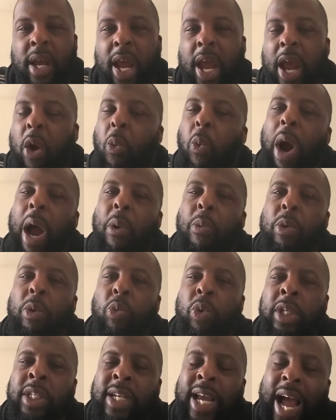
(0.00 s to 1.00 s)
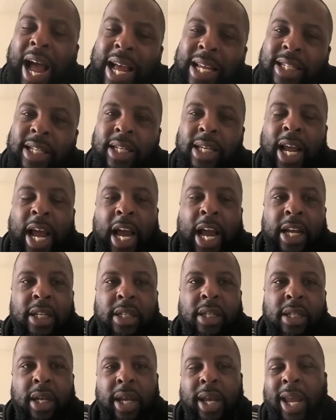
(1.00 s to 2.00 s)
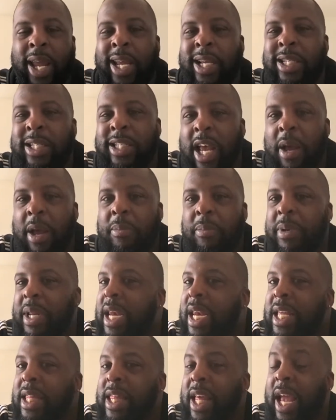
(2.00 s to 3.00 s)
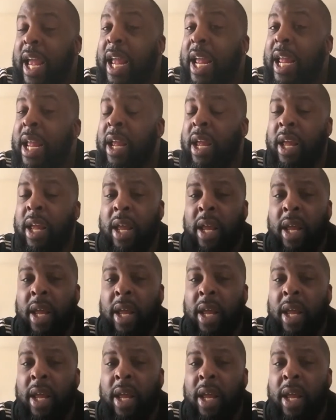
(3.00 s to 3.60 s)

And why would Wisconsinites accept anything